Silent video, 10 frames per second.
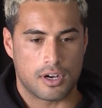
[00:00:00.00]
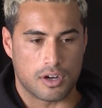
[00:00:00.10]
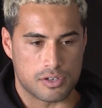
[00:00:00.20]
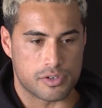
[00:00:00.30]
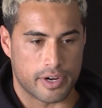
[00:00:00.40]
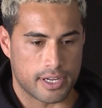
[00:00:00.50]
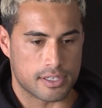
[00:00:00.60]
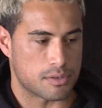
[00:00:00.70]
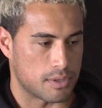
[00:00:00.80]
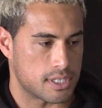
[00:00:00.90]
Andre
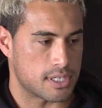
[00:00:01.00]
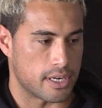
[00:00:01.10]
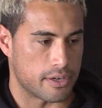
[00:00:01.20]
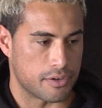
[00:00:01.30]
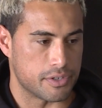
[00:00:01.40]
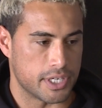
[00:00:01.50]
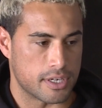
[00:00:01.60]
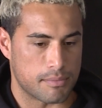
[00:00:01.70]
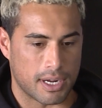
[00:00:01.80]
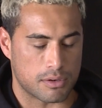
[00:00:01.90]
Twist and Eugene
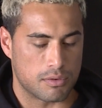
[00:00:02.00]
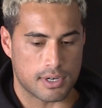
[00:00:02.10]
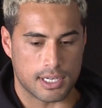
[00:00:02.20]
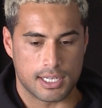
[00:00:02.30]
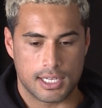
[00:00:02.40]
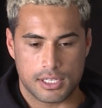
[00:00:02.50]
in my corner